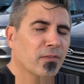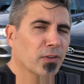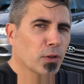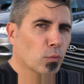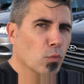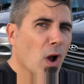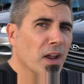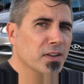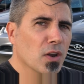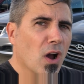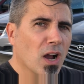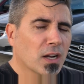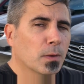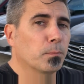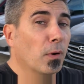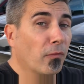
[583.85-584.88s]
for the rod
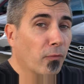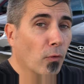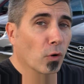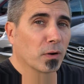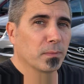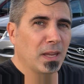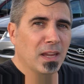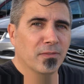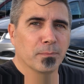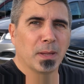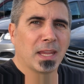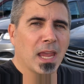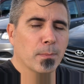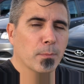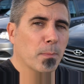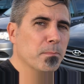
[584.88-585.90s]
knock before it even
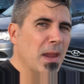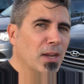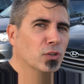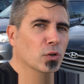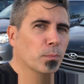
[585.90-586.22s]
became a major